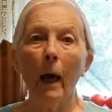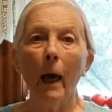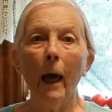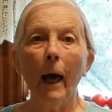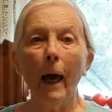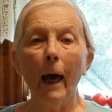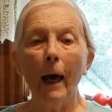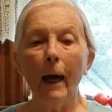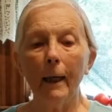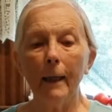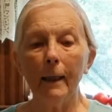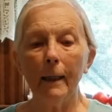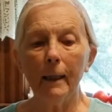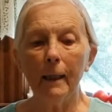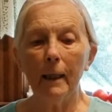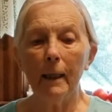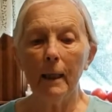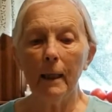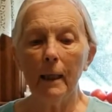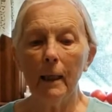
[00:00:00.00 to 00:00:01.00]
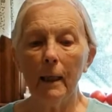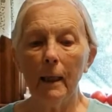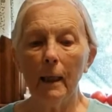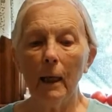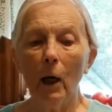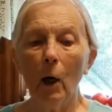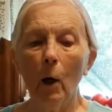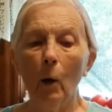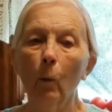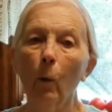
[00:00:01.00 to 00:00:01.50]
And
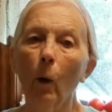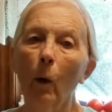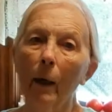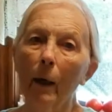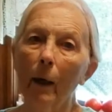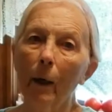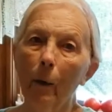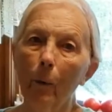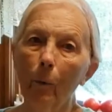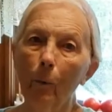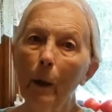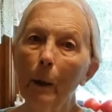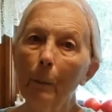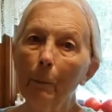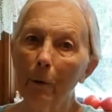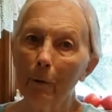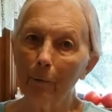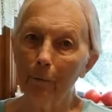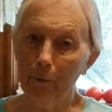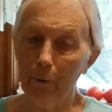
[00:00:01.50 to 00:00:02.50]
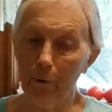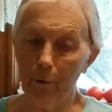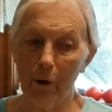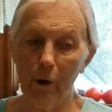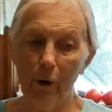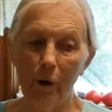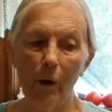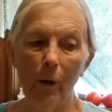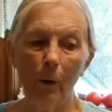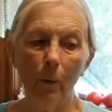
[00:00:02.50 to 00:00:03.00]
what we prefer to
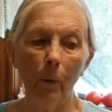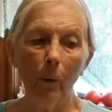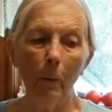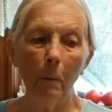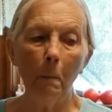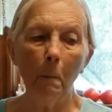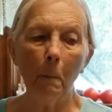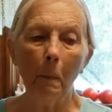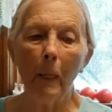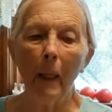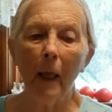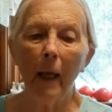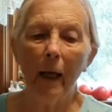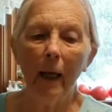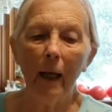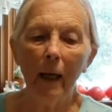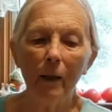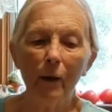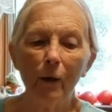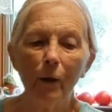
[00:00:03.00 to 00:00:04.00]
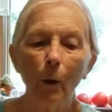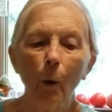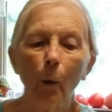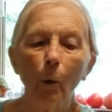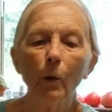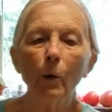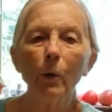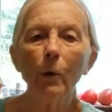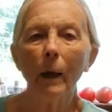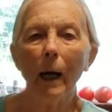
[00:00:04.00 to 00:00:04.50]
do is go
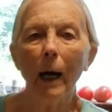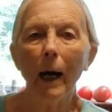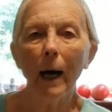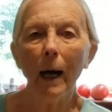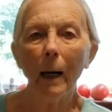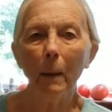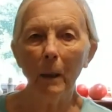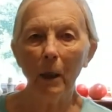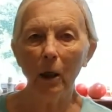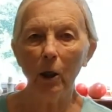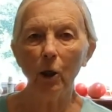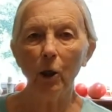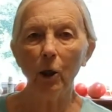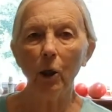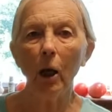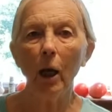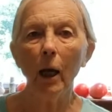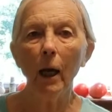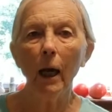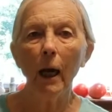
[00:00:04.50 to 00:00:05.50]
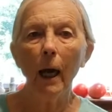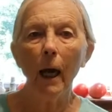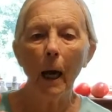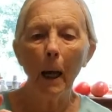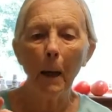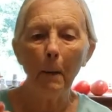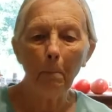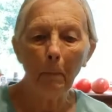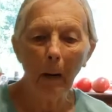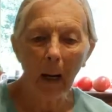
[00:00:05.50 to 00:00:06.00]
to the Amish
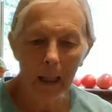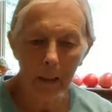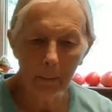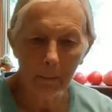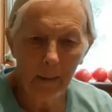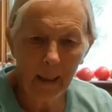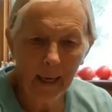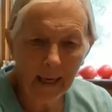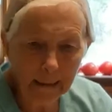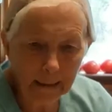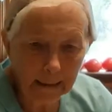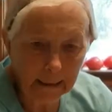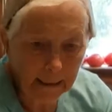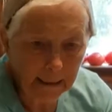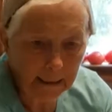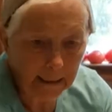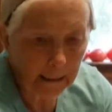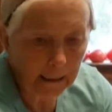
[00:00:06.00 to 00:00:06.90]
and buy pectin.